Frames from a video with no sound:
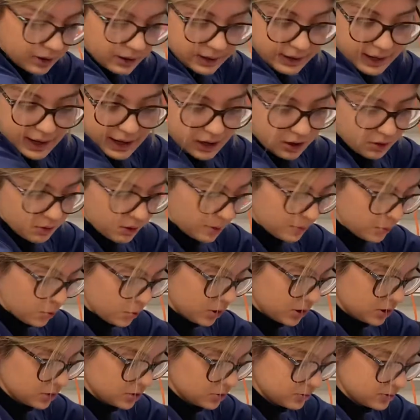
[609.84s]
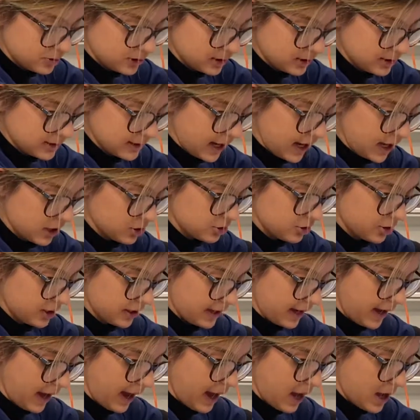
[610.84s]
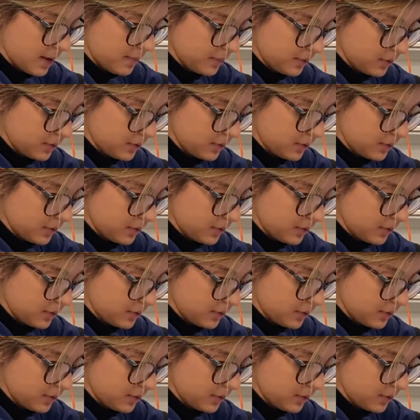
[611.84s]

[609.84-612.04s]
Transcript: Now I'm going to detach the cap.